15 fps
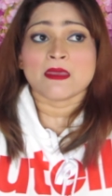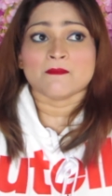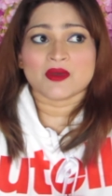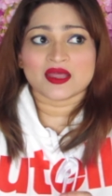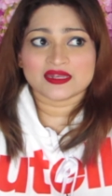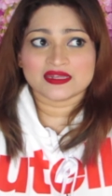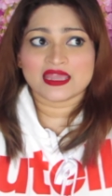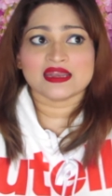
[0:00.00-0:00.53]

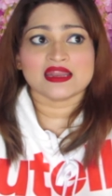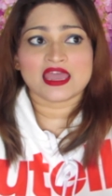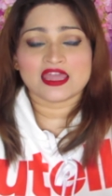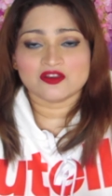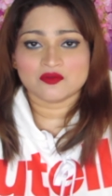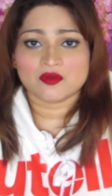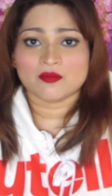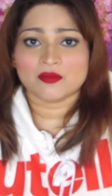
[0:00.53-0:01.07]
But then I
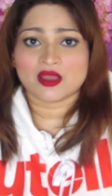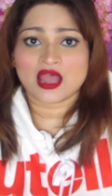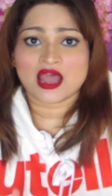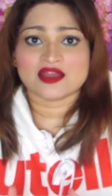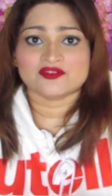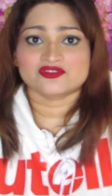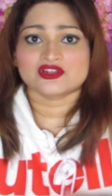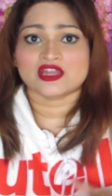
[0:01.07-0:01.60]
remember
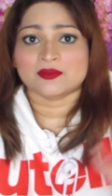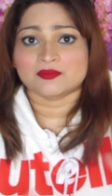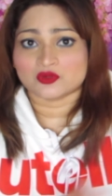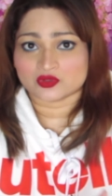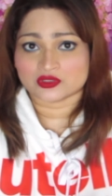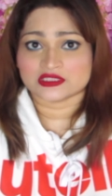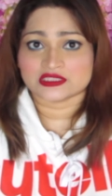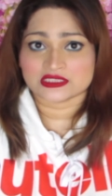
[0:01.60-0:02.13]
after I
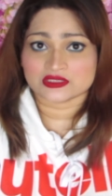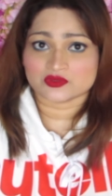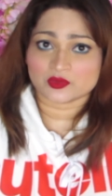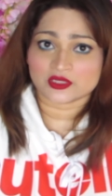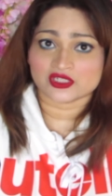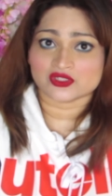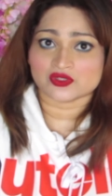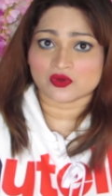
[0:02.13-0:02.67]
uploaded this
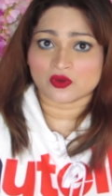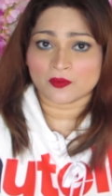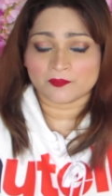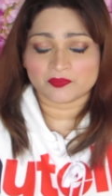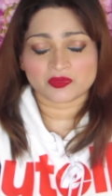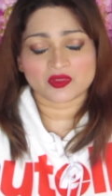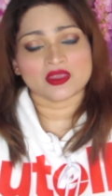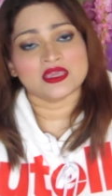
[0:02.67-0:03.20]
video
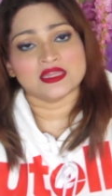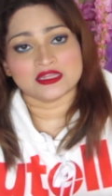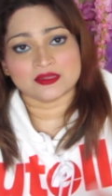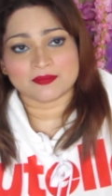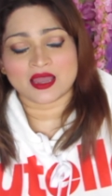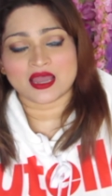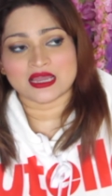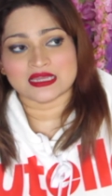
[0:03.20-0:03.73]
in the
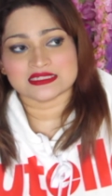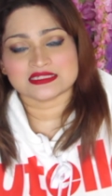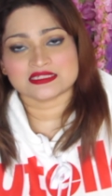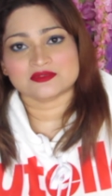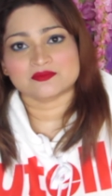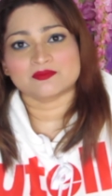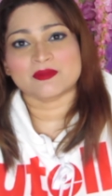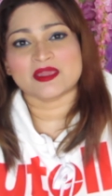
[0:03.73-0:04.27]

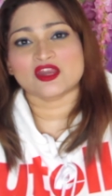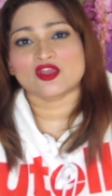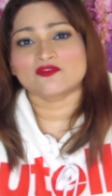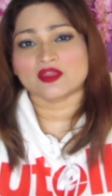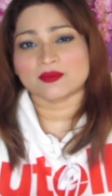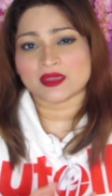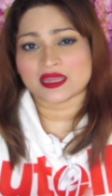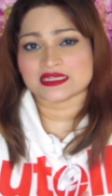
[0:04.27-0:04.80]
past, many of
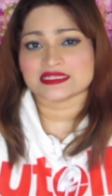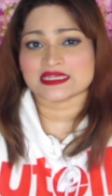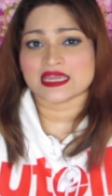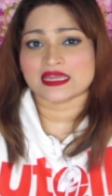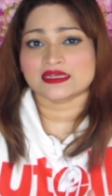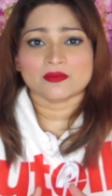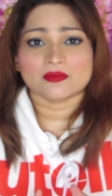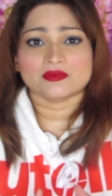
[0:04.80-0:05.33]
them had
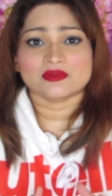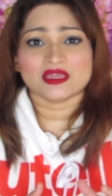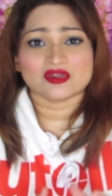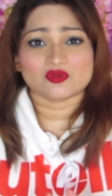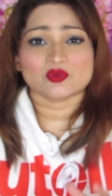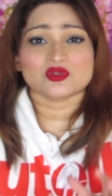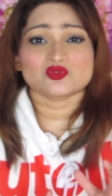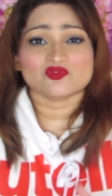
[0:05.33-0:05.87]
said
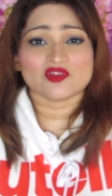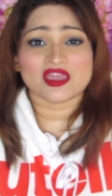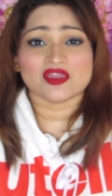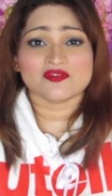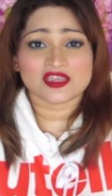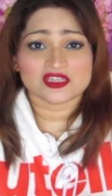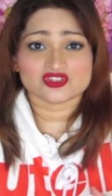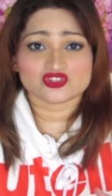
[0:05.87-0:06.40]
it was
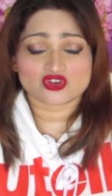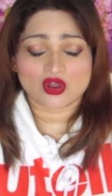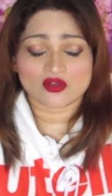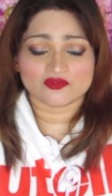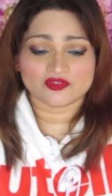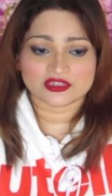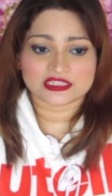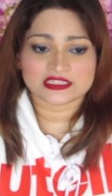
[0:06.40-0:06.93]
very
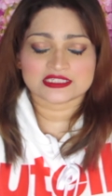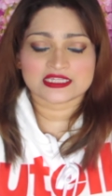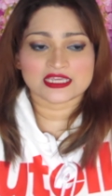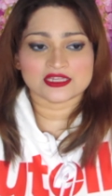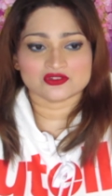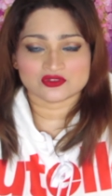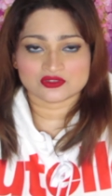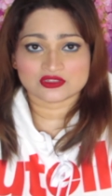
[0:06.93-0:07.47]
strong for the
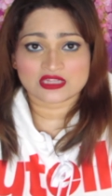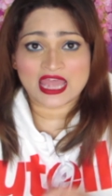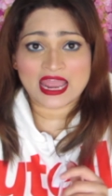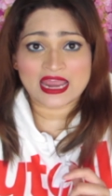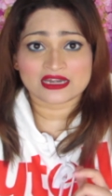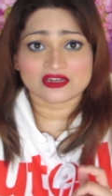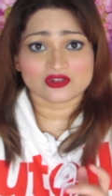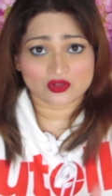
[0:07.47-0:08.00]
skin. So
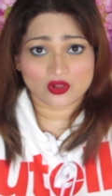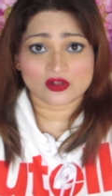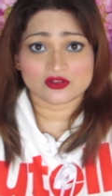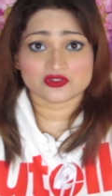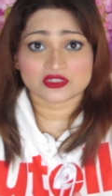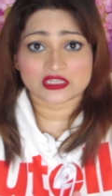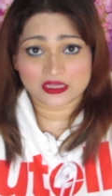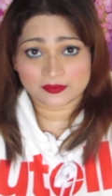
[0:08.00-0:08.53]
that
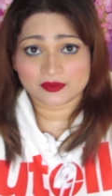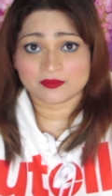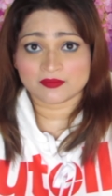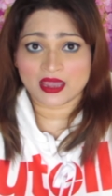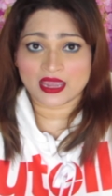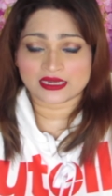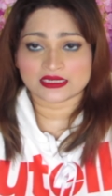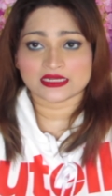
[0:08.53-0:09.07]
also keep in
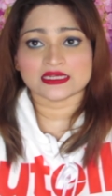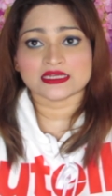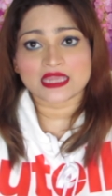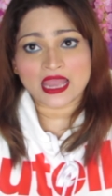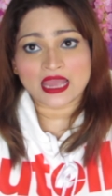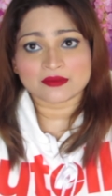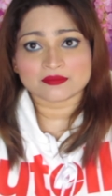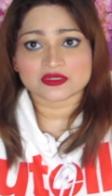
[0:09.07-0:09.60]
mind, it
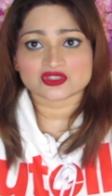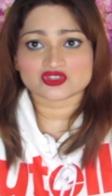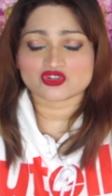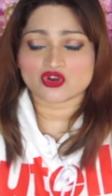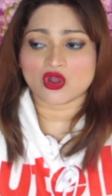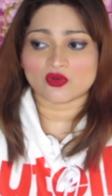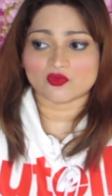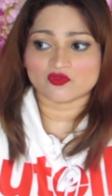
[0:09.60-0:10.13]
can be
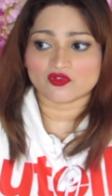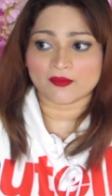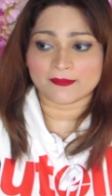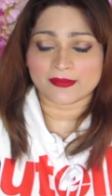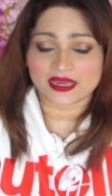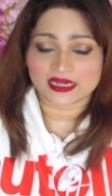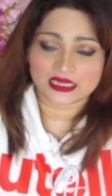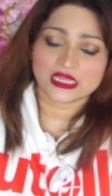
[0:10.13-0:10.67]
strong for
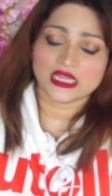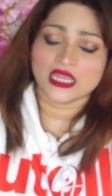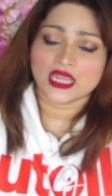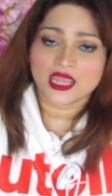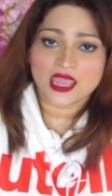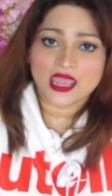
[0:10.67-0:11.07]
many